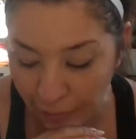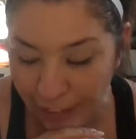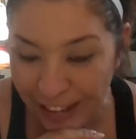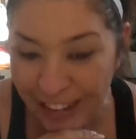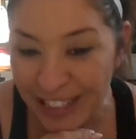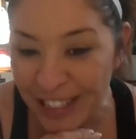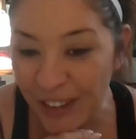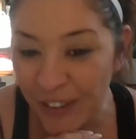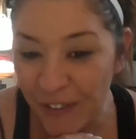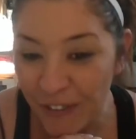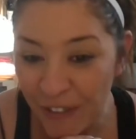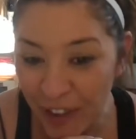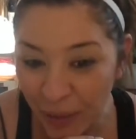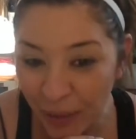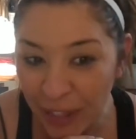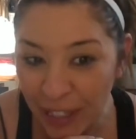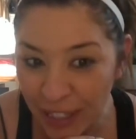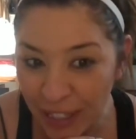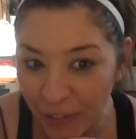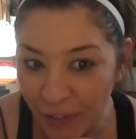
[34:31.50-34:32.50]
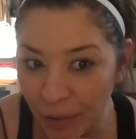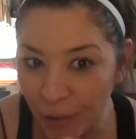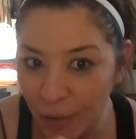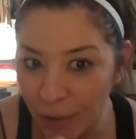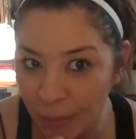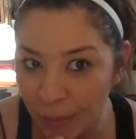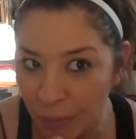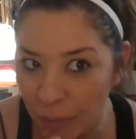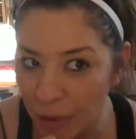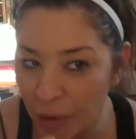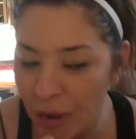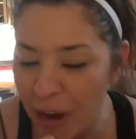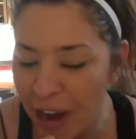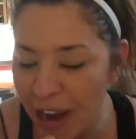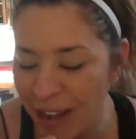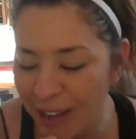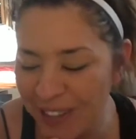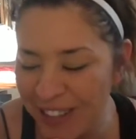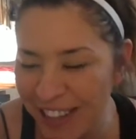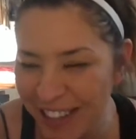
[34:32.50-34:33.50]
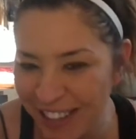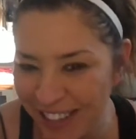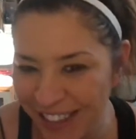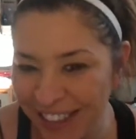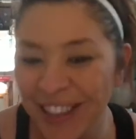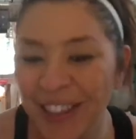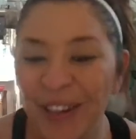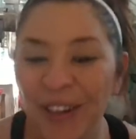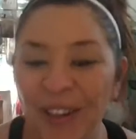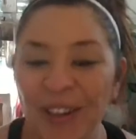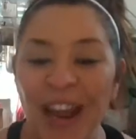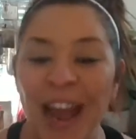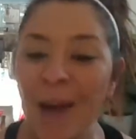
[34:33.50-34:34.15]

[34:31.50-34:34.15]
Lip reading: It's a very difficult program to learn.